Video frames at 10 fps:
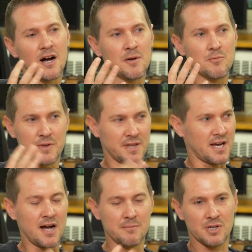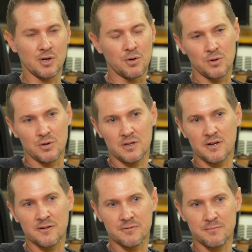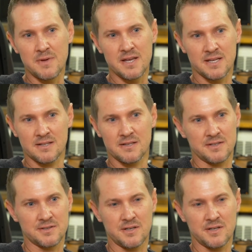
with the common goal of making this